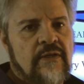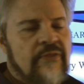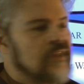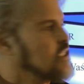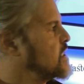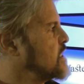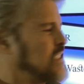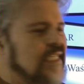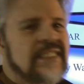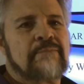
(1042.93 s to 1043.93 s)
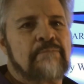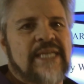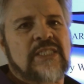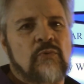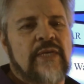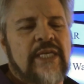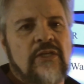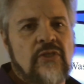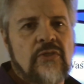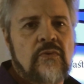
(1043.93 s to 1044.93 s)
Is this the best we
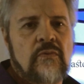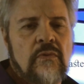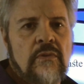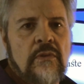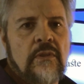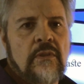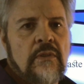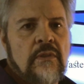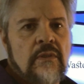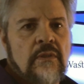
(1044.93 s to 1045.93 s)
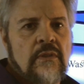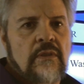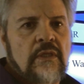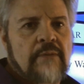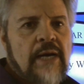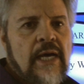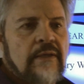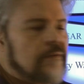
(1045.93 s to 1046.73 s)
can do? Come on.